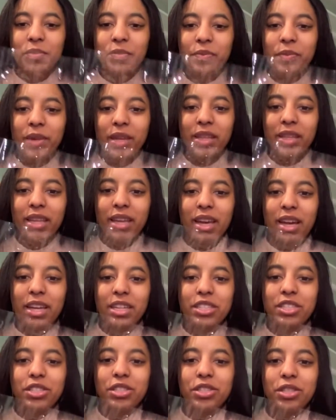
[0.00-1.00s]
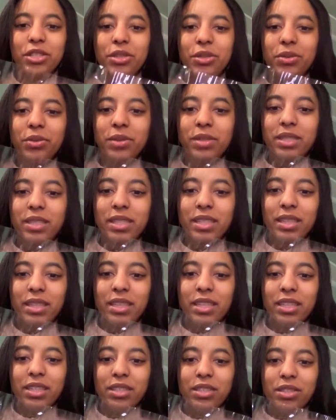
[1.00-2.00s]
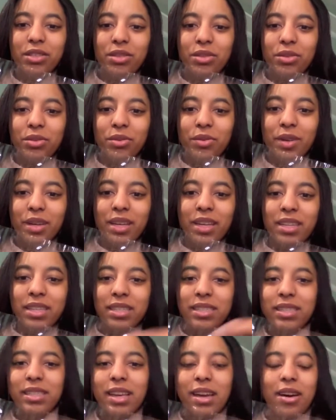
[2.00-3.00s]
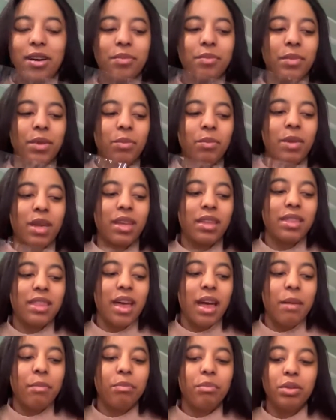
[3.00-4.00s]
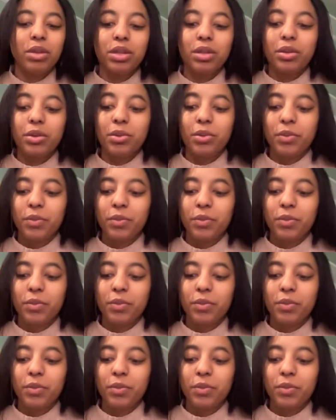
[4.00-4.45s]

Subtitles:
Mainly, I just used these 2 to help me make that blue